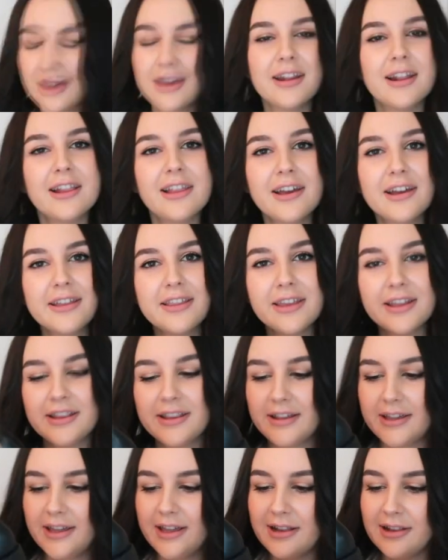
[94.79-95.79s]
And I like
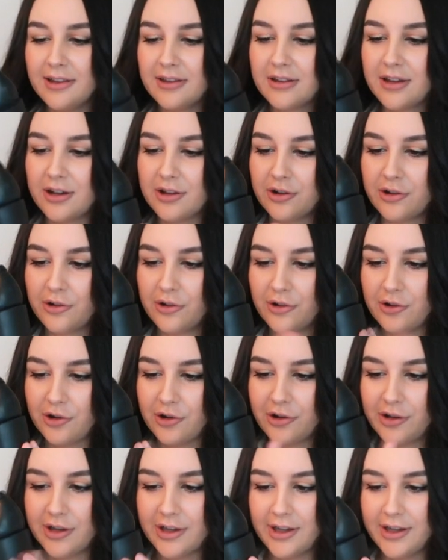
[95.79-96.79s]
that the heel is kind of
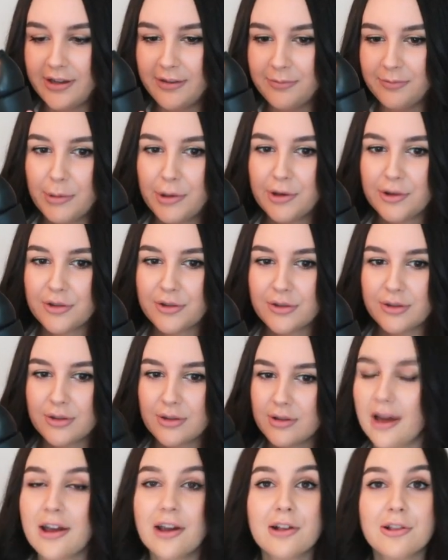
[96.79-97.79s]
chunky, because
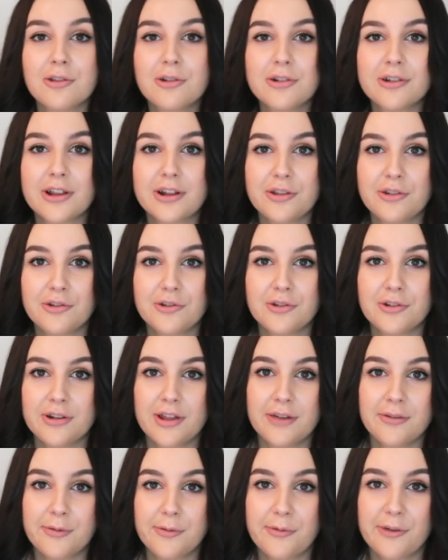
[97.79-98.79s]
I have learned that you should
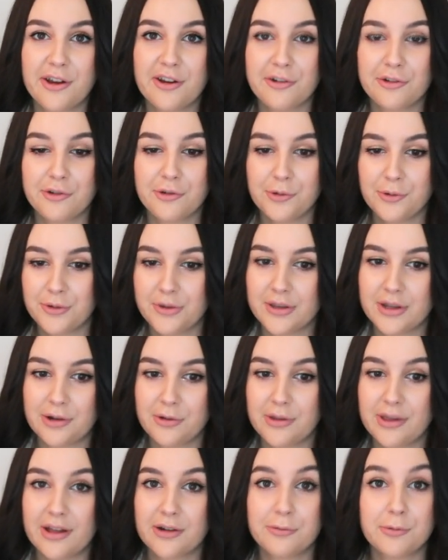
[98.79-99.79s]
never wear shoes
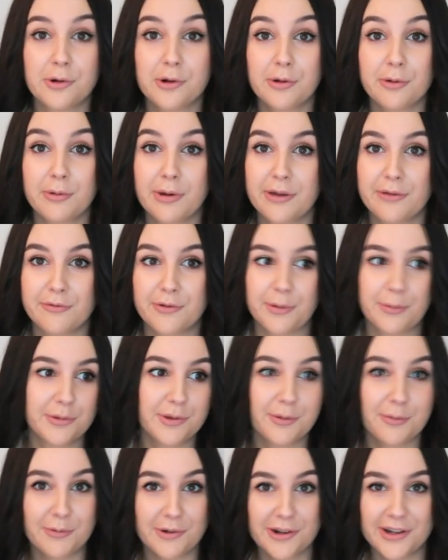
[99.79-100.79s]
that you can't run away from
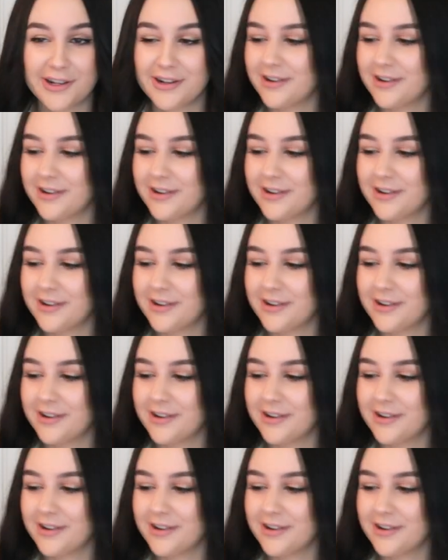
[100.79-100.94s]
someone